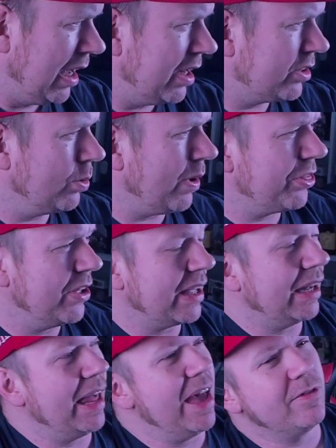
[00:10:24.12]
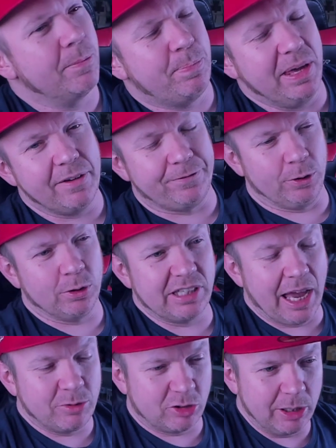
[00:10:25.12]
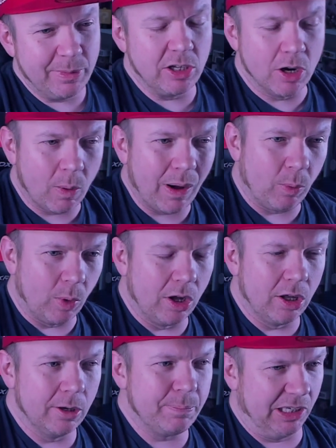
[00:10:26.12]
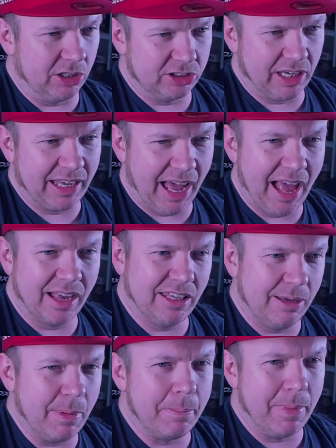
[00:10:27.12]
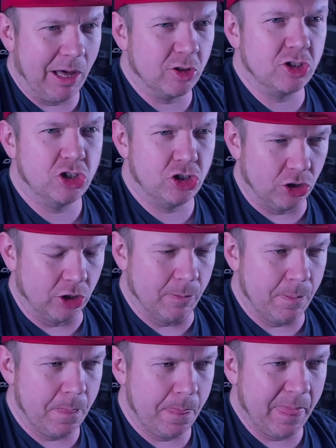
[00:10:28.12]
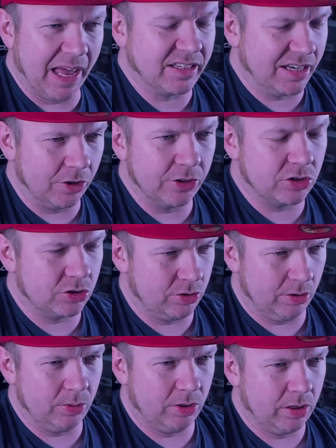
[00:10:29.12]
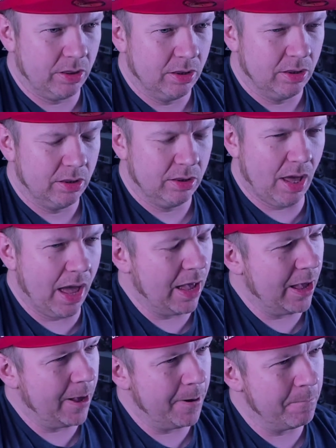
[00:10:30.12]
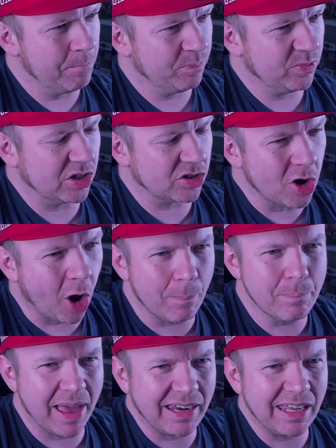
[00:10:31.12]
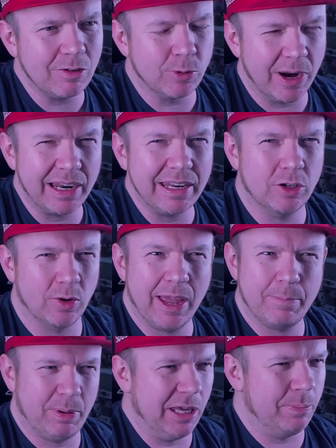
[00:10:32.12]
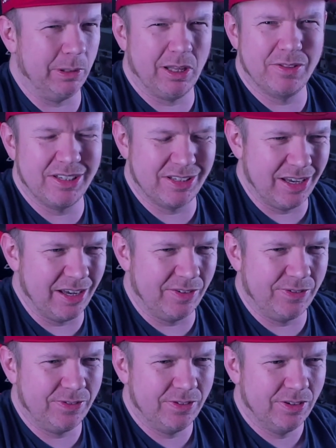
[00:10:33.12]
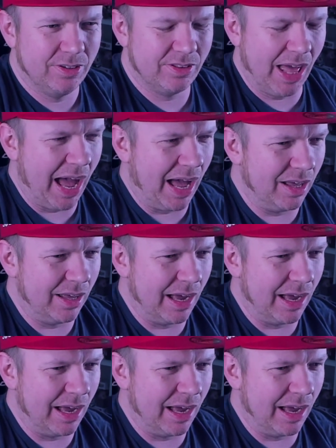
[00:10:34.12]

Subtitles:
Do I think I'll ever be a full-time streamer? No, I won't, because I can't keep my mouth shut. I tell the truth. There's not many really great people on this earth that